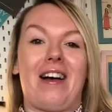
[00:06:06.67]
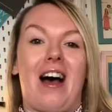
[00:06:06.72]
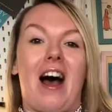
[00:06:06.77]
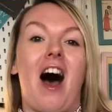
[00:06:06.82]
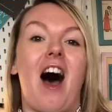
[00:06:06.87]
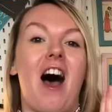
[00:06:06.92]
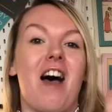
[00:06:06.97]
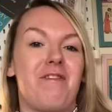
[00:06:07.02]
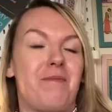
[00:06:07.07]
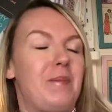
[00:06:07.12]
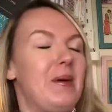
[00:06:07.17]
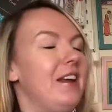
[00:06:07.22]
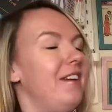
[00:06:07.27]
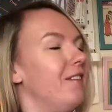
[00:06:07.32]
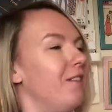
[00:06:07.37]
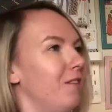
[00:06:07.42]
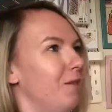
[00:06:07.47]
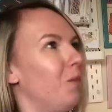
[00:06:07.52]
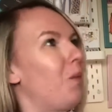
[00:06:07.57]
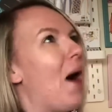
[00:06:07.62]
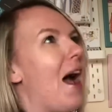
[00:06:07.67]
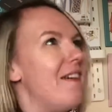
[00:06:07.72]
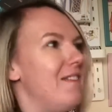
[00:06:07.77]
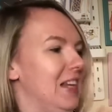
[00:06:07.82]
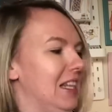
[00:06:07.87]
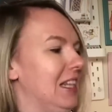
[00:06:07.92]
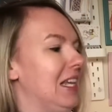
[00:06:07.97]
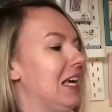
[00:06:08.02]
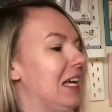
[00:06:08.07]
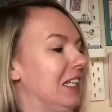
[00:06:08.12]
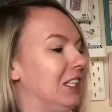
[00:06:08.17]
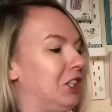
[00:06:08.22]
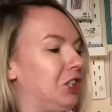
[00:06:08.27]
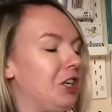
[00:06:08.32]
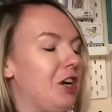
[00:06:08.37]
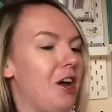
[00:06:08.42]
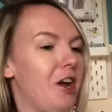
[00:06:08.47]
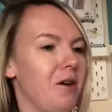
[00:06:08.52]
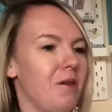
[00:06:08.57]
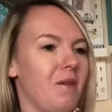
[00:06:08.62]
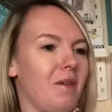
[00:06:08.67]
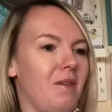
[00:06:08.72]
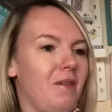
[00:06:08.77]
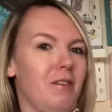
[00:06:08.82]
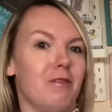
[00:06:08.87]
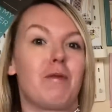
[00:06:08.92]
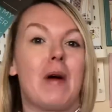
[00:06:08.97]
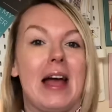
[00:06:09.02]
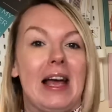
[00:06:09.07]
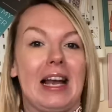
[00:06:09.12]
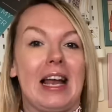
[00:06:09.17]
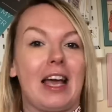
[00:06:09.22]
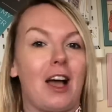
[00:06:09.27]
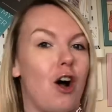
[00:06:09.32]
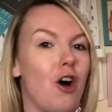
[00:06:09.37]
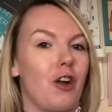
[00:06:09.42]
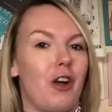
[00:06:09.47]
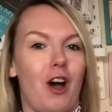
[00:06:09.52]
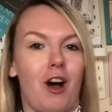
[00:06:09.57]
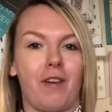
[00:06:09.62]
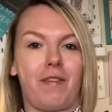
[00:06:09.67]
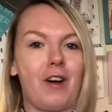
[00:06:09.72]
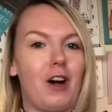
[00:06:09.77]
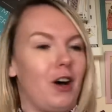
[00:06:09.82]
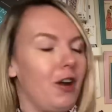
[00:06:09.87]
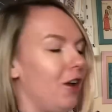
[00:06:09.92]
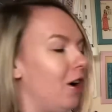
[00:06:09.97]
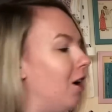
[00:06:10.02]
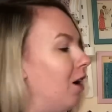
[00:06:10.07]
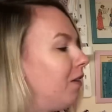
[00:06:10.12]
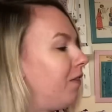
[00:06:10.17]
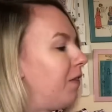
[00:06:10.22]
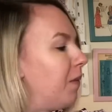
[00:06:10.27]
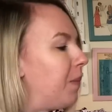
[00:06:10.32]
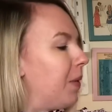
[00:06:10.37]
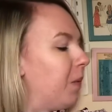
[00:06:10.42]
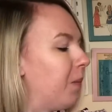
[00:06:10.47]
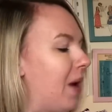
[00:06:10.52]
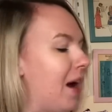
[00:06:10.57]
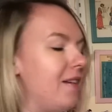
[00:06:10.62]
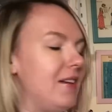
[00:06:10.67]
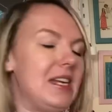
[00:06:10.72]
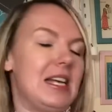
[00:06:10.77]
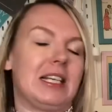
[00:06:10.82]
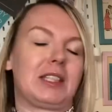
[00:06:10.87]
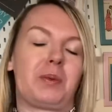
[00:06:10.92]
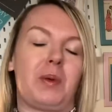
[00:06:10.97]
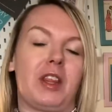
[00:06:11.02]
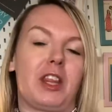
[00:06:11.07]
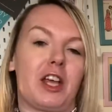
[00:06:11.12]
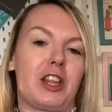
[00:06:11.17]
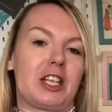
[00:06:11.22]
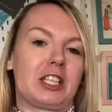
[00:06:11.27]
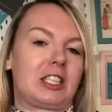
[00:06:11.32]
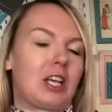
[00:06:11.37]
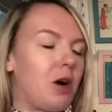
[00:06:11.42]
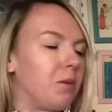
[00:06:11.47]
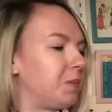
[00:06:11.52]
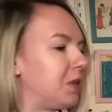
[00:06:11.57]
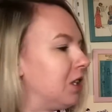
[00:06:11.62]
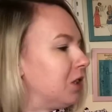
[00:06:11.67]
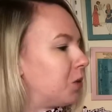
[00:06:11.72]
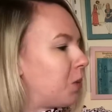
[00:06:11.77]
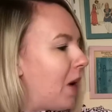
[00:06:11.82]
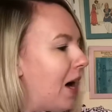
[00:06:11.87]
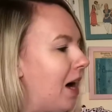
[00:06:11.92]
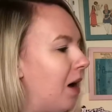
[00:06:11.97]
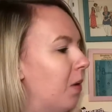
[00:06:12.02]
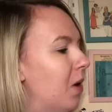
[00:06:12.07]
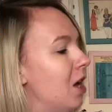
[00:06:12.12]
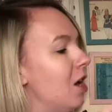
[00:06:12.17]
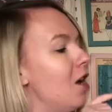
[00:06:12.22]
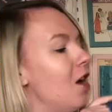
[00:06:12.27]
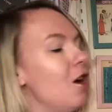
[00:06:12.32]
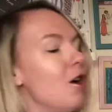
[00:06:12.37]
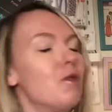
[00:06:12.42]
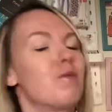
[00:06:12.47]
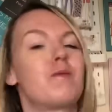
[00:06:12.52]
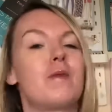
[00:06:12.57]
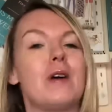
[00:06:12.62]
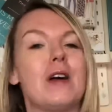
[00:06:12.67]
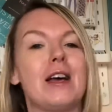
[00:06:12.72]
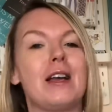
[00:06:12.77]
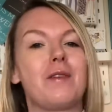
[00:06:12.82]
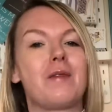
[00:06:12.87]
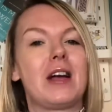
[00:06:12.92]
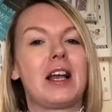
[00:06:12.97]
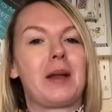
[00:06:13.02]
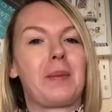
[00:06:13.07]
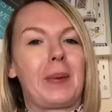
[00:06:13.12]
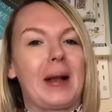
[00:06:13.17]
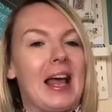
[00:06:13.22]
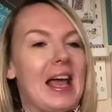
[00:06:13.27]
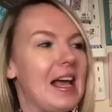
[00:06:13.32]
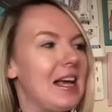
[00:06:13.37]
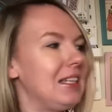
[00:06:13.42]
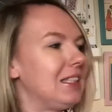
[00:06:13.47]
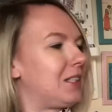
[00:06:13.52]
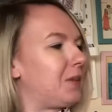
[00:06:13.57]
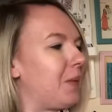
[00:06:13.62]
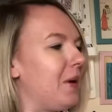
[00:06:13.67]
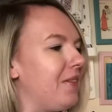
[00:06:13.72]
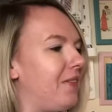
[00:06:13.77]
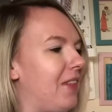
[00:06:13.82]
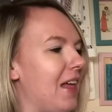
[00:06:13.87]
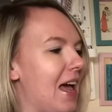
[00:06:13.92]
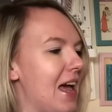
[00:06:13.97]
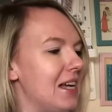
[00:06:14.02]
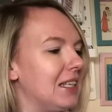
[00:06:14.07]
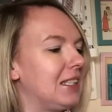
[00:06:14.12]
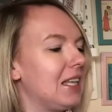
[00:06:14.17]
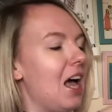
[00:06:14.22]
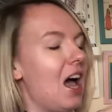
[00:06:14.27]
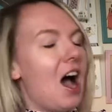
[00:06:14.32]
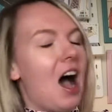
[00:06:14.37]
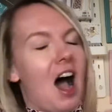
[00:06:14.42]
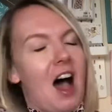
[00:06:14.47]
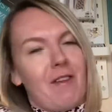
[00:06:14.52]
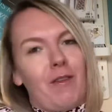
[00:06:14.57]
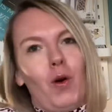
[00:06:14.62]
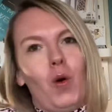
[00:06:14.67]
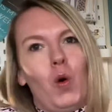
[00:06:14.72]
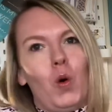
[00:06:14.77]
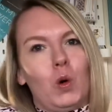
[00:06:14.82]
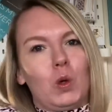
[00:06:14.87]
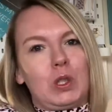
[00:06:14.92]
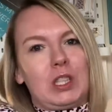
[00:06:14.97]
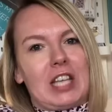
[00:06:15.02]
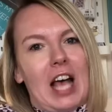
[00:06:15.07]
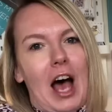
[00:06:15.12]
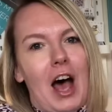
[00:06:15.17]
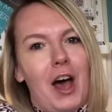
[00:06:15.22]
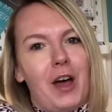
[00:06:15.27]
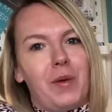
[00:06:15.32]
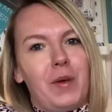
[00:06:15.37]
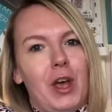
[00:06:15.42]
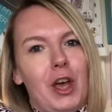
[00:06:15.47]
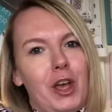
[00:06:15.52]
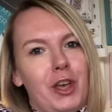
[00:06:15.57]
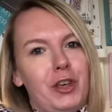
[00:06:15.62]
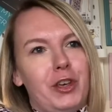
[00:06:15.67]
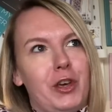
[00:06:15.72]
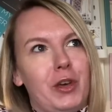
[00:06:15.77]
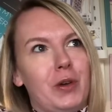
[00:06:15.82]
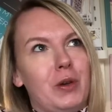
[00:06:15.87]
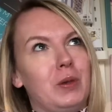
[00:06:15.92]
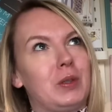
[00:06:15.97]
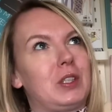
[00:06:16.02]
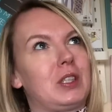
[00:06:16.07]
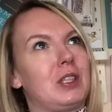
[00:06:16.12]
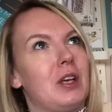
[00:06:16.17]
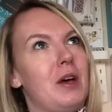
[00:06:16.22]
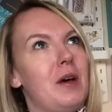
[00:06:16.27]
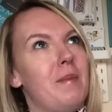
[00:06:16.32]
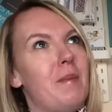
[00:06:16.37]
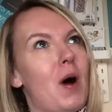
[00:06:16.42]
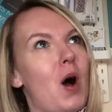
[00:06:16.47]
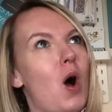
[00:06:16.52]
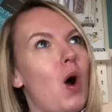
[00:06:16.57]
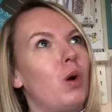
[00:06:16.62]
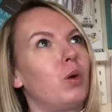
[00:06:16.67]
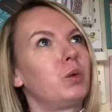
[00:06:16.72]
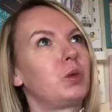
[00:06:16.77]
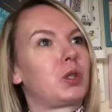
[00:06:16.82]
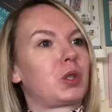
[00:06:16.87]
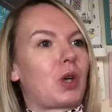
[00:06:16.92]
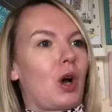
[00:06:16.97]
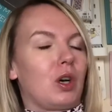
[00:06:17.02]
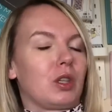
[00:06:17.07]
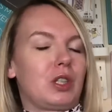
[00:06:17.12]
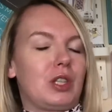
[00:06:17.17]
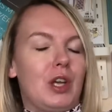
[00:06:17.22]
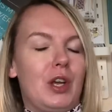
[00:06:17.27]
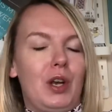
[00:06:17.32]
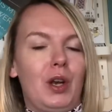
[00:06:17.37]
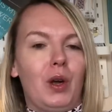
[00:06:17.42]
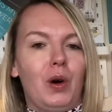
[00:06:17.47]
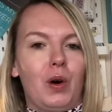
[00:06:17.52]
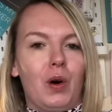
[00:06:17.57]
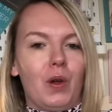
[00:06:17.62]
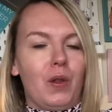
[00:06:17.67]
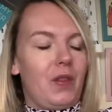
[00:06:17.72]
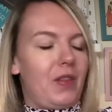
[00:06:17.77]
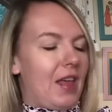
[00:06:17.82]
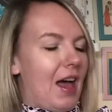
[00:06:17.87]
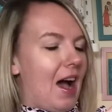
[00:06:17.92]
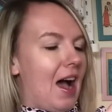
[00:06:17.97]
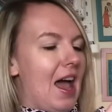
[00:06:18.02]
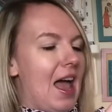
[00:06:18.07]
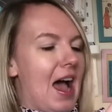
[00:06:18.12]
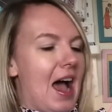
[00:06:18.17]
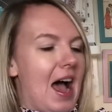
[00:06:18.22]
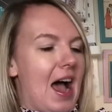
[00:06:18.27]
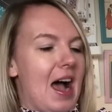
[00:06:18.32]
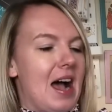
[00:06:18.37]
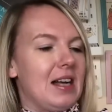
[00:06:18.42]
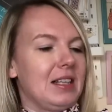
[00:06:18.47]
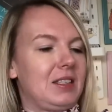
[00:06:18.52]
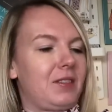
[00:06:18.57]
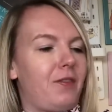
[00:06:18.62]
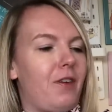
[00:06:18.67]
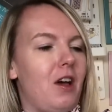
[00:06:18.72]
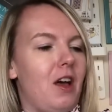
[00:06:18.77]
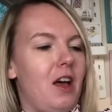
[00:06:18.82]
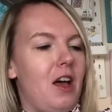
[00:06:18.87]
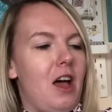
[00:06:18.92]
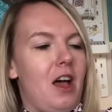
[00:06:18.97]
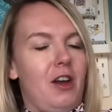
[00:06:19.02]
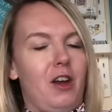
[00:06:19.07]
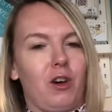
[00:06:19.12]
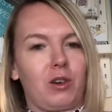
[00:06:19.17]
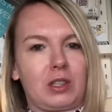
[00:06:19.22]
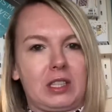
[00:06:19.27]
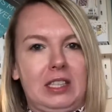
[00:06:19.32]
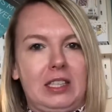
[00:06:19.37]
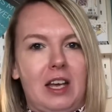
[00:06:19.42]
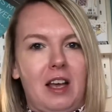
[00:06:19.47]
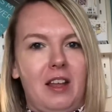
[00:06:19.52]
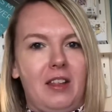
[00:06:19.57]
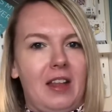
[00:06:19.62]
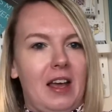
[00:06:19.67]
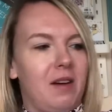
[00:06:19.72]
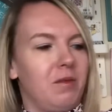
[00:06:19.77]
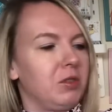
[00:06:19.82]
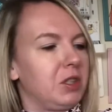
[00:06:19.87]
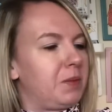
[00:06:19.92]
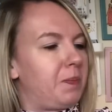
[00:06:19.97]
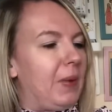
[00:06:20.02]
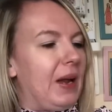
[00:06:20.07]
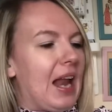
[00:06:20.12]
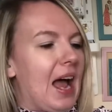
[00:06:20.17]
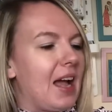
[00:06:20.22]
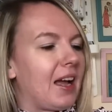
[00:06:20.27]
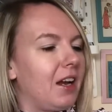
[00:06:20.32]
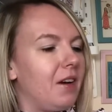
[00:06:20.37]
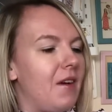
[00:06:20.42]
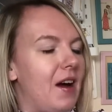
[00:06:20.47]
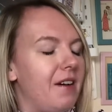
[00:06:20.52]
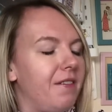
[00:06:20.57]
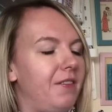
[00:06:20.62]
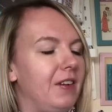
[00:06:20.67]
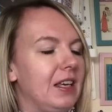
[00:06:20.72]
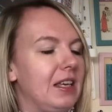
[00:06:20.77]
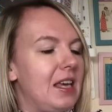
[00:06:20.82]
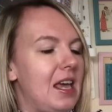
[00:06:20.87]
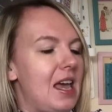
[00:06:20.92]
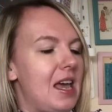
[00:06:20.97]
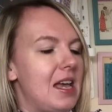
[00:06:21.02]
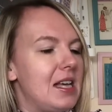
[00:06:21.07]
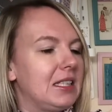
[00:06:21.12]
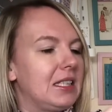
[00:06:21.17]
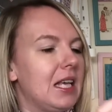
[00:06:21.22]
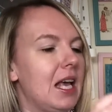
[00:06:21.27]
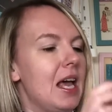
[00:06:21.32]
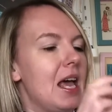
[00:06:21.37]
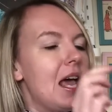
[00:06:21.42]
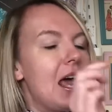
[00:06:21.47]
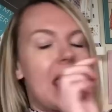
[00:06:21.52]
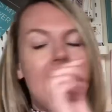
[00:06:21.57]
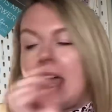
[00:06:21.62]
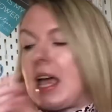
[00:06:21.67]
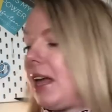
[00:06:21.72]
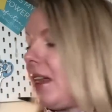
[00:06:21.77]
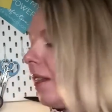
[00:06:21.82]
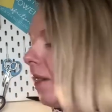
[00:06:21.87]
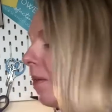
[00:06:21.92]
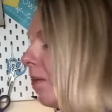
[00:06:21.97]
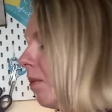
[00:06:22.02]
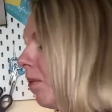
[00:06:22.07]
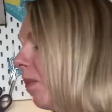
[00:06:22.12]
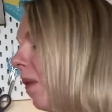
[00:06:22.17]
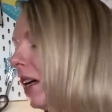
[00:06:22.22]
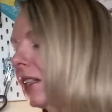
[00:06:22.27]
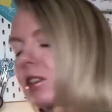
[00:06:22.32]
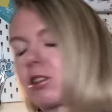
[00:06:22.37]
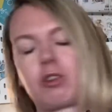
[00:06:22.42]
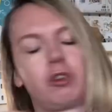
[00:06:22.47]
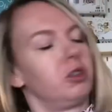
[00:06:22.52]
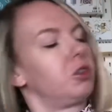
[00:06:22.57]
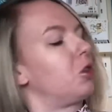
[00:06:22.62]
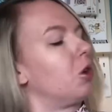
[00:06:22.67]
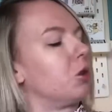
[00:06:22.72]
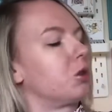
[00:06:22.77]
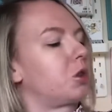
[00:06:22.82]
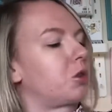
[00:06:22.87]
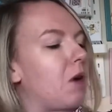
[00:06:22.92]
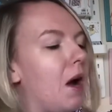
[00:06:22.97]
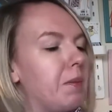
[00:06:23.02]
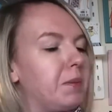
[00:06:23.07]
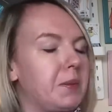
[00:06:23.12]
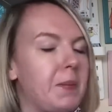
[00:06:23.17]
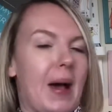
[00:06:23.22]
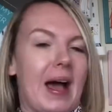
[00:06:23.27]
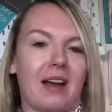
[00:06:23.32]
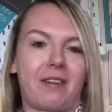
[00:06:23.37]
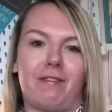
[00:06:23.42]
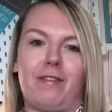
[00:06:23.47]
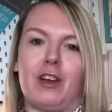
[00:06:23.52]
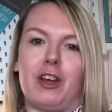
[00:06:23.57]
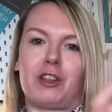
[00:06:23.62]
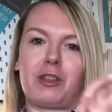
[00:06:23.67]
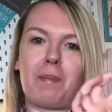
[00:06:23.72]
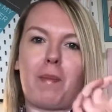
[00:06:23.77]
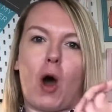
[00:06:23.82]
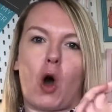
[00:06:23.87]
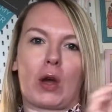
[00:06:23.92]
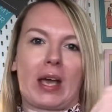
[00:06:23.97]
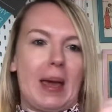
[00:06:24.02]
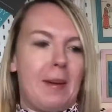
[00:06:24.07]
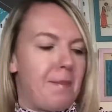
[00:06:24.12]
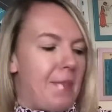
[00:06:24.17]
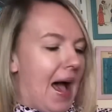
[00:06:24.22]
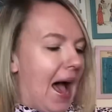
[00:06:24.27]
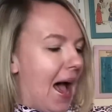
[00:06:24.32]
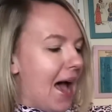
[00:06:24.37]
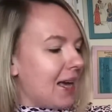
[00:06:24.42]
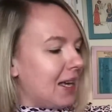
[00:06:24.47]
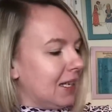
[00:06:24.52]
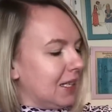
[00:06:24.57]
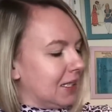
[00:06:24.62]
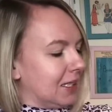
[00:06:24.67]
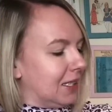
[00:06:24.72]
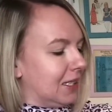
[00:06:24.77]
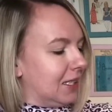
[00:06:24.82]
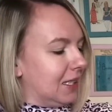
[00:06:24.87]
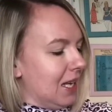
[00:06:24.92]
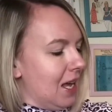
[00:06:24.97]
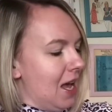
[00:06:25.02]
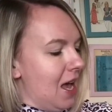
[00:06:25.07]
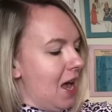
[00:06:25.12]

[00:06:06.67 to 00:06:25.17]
I've been wearing these two really on off. I've been wearing this with other tops as well. Really pleased with this. I've also used some old cotton lawn that I had for an Ogden that was been hanging around for years in my sort of scraps bag for the pocket bags.